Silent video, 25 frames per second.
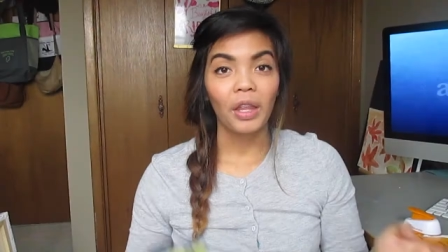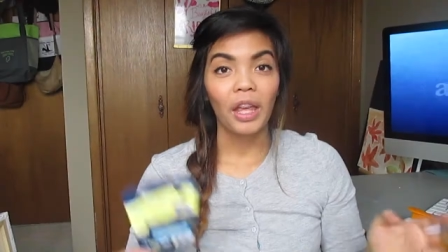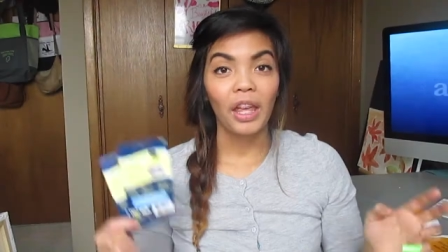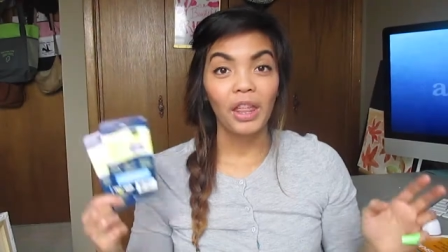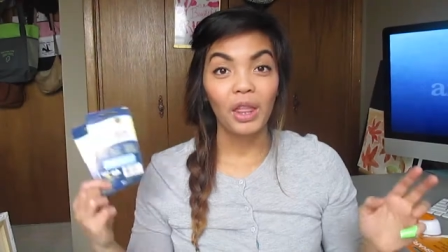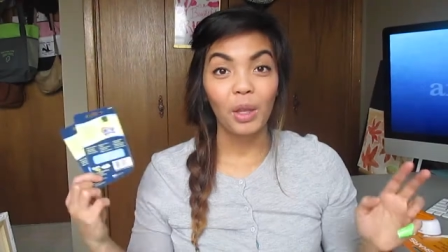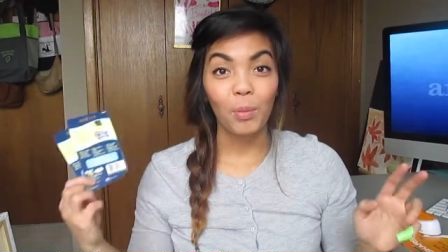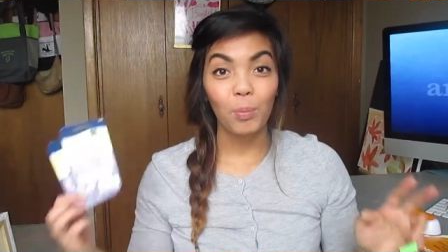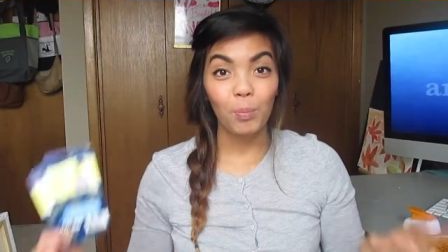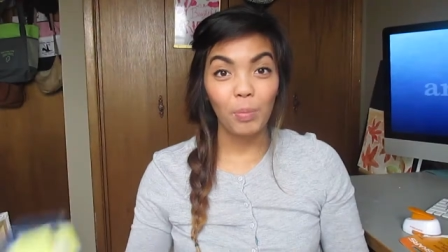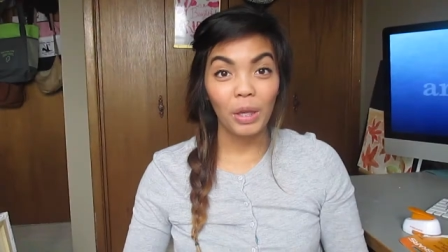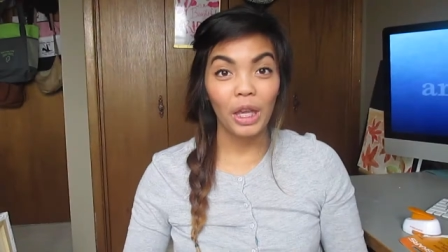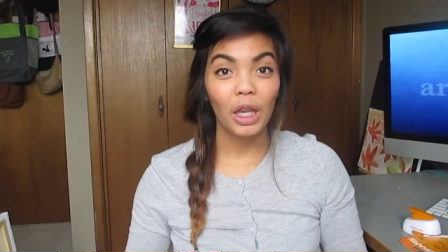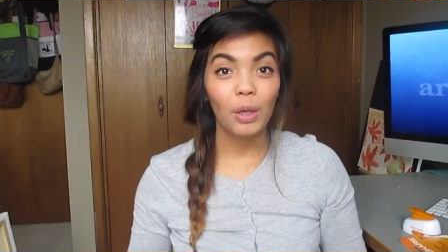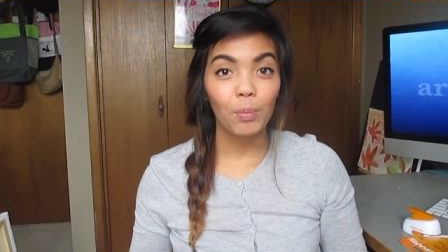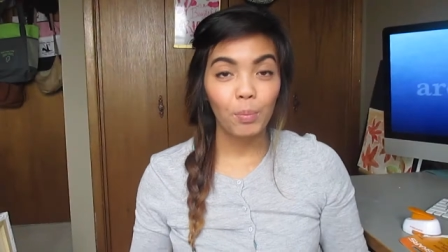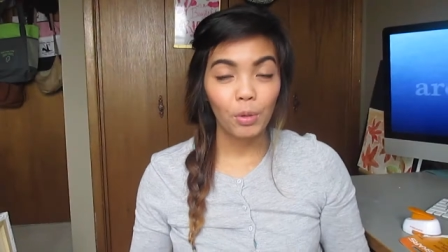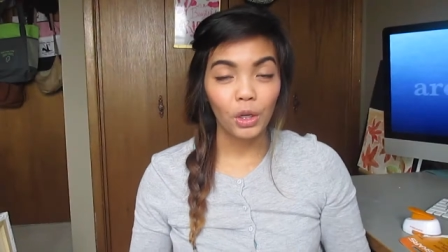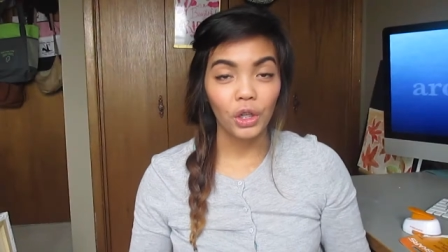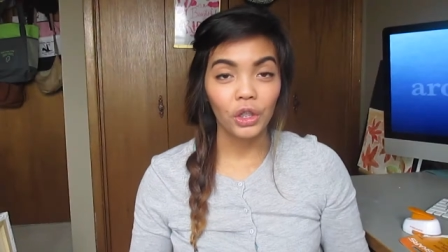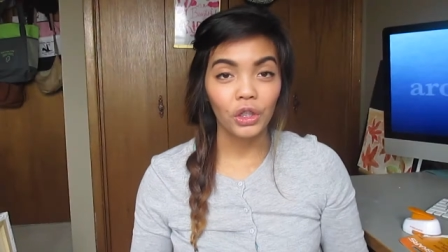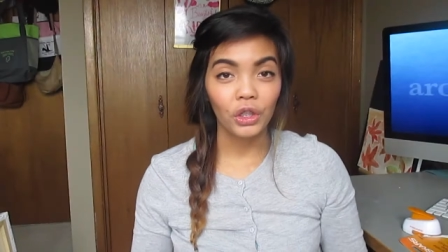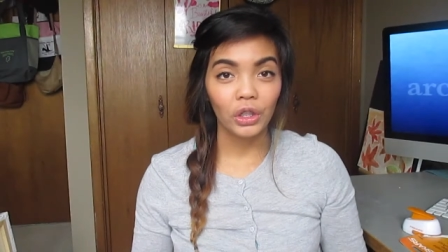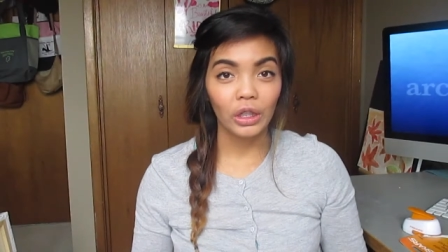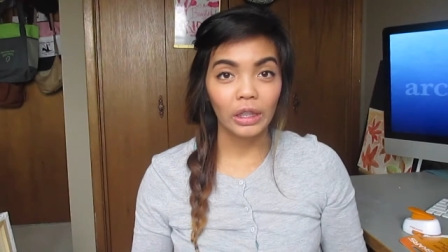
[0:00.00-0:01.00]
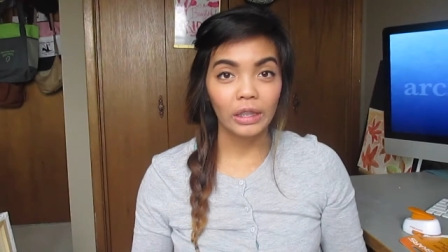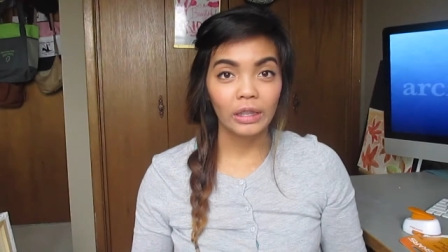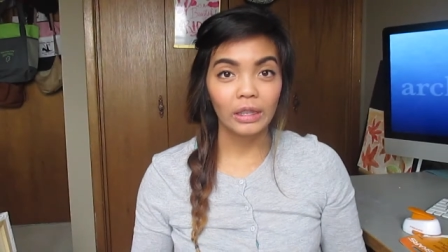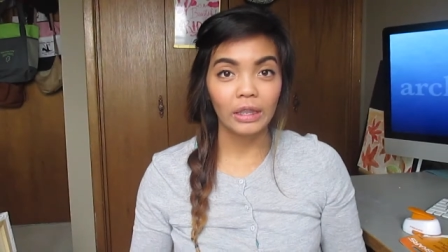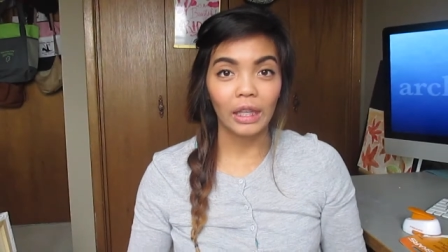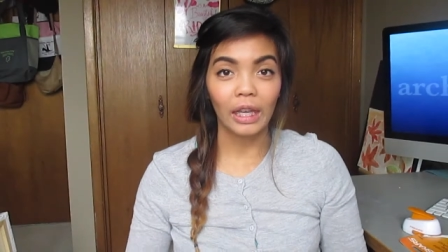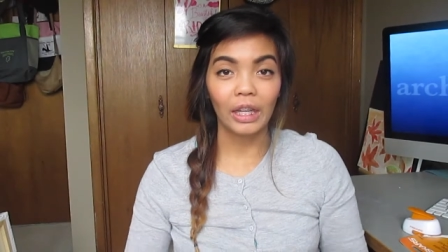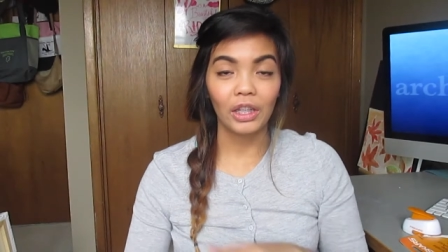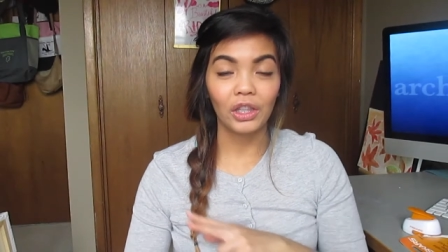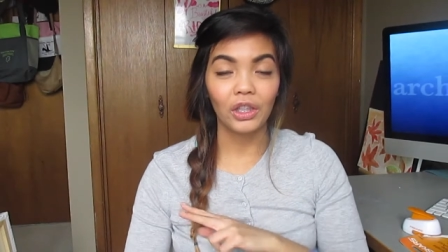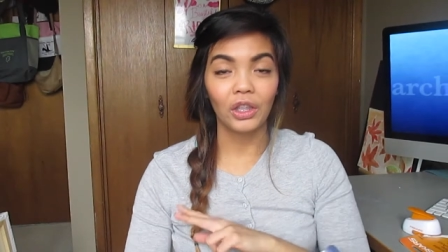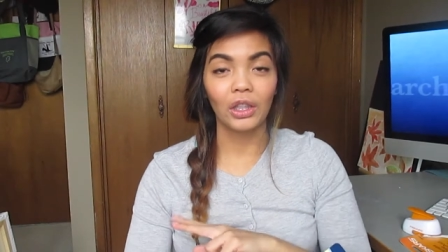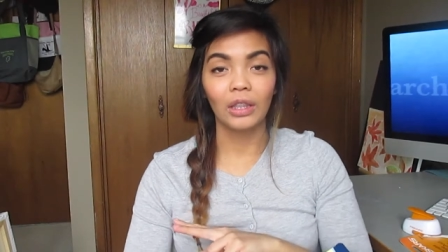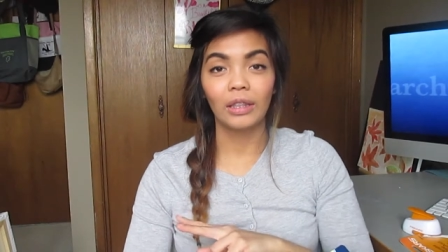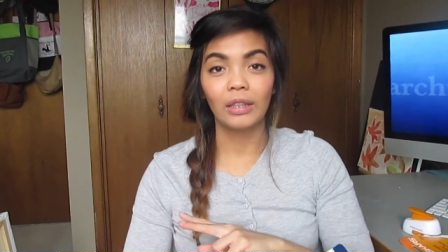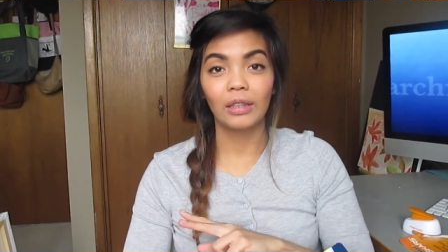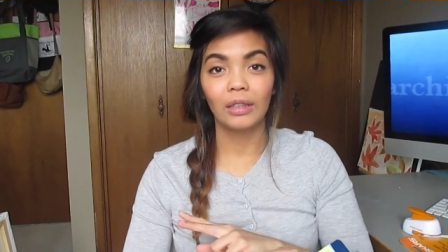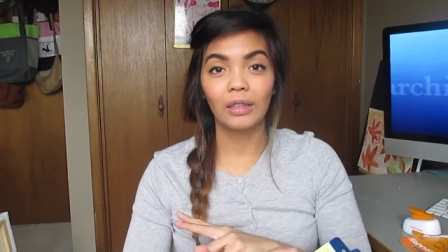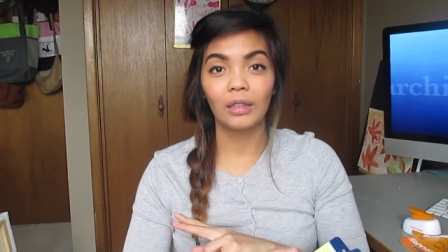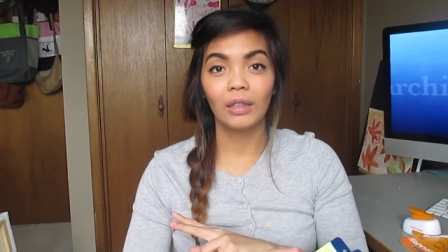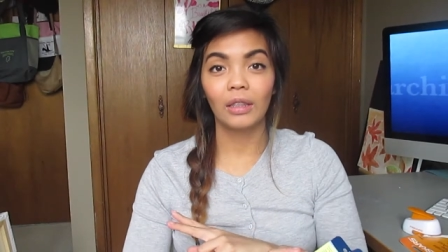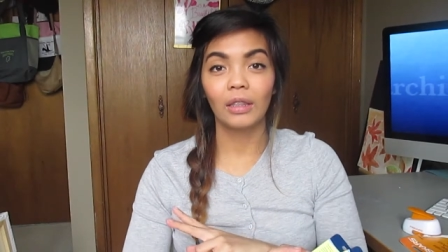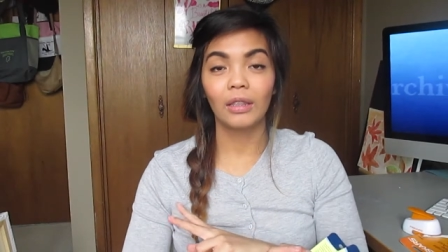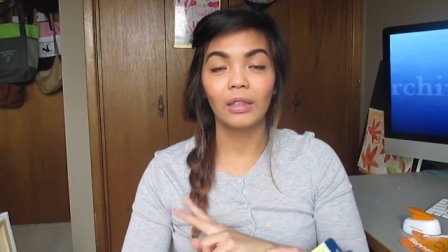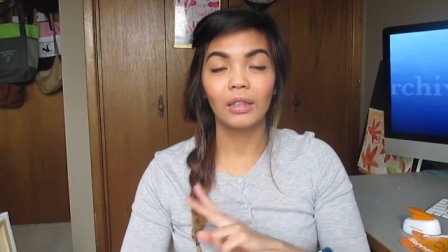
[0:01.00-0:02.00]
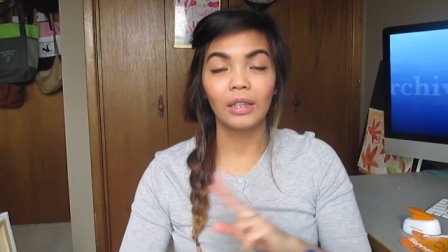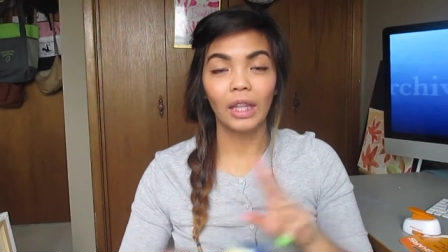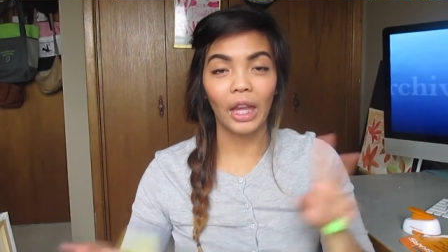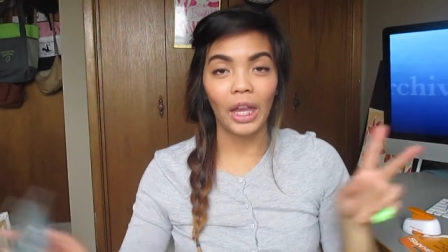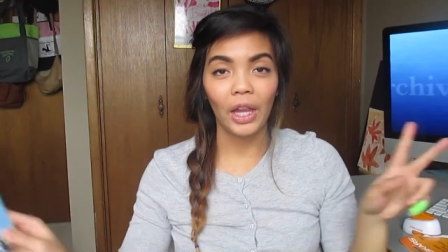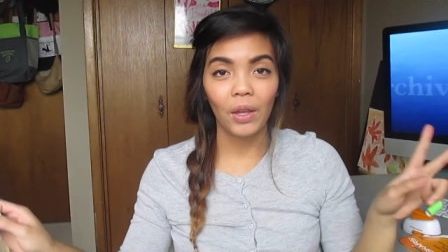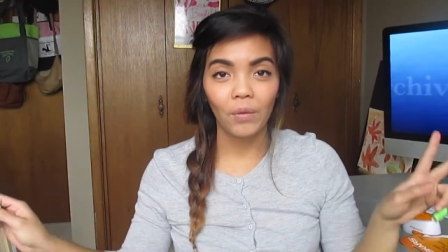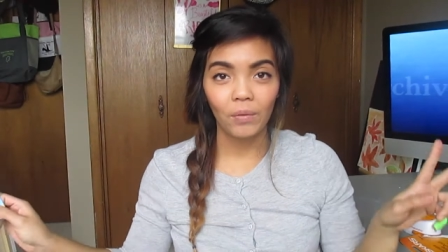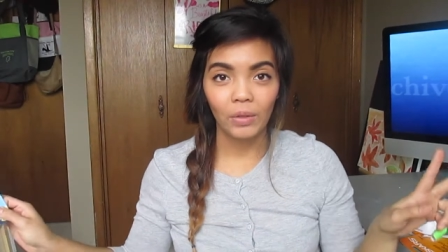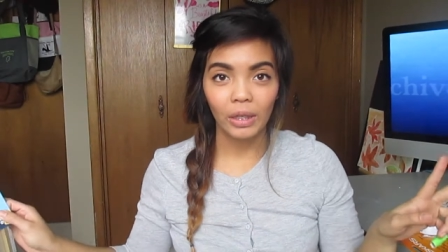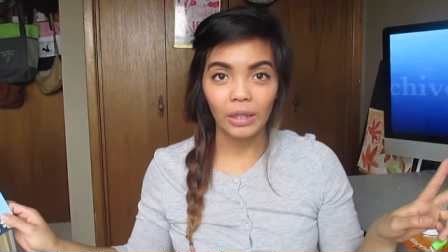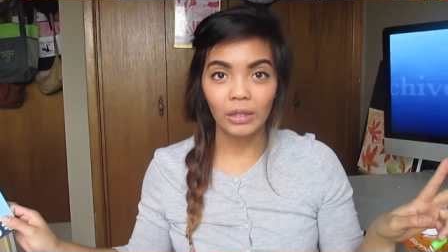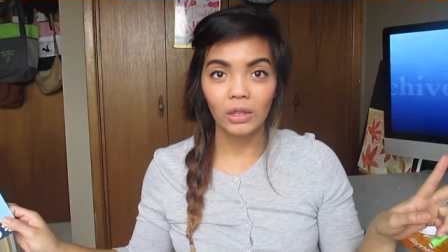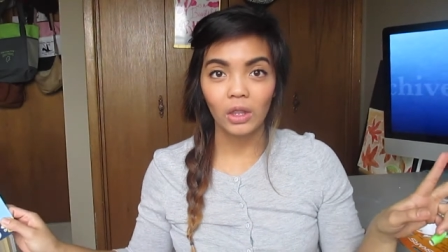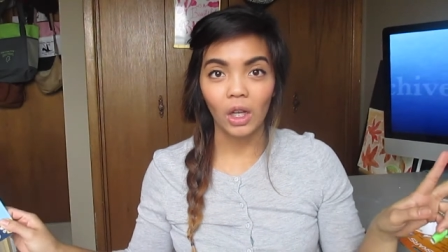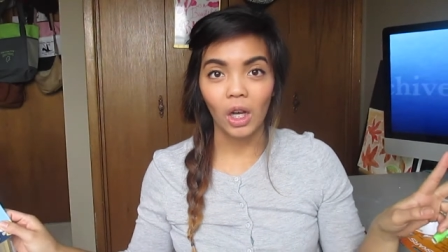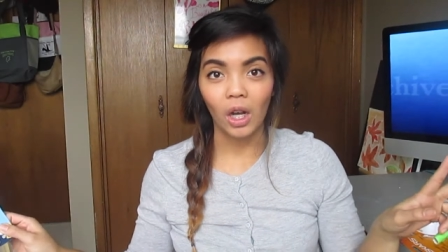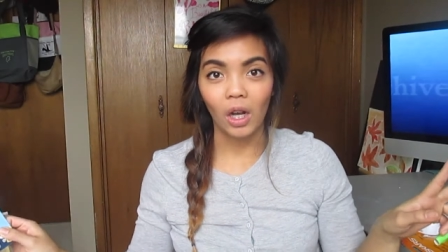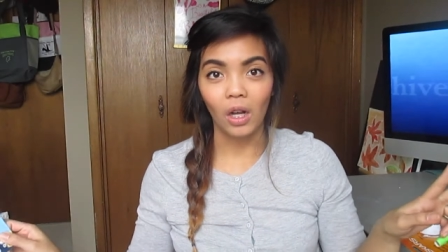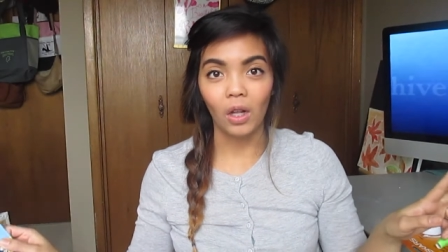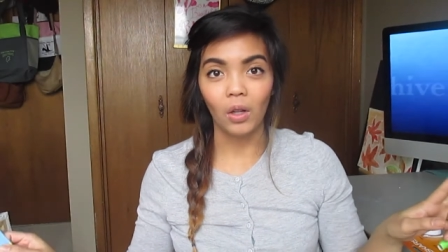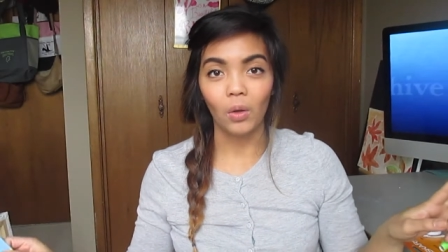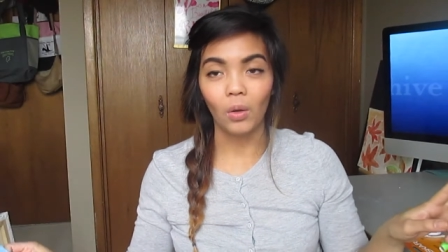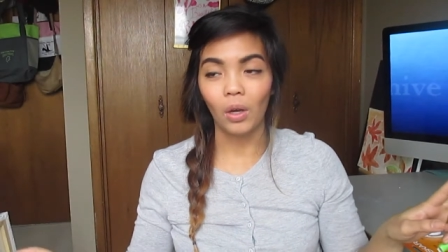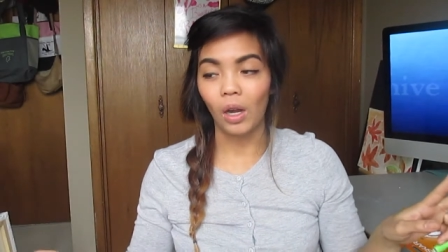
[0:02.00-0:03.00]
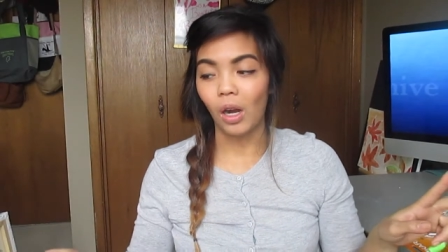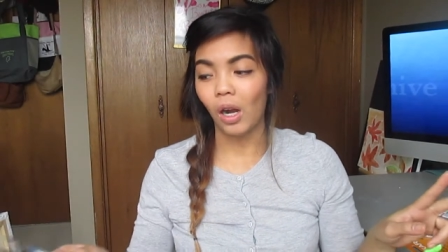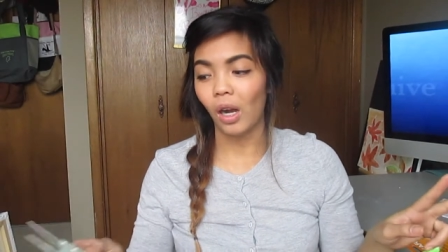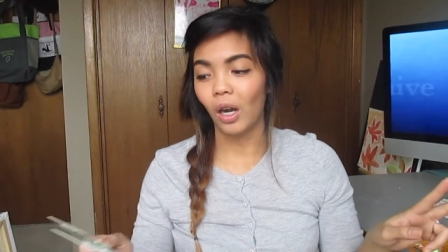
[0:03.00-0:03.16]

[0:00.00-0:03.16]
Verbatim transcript: And the big purchase that just saved us all